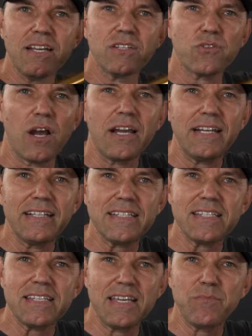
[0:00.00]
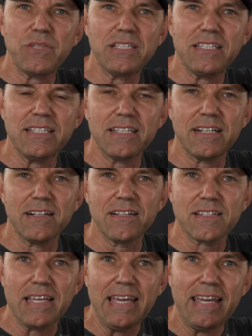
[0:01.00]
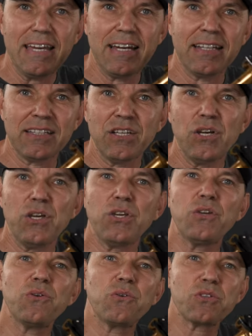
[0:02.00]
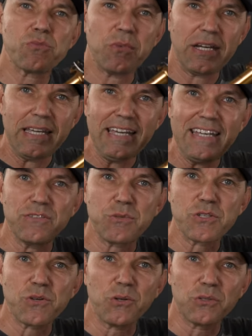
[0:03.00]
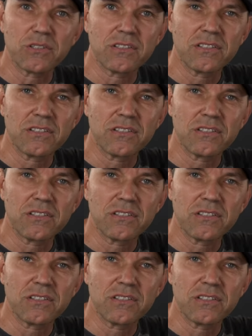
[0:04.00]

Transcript: So I'm gonna skip the details, and here's my end result.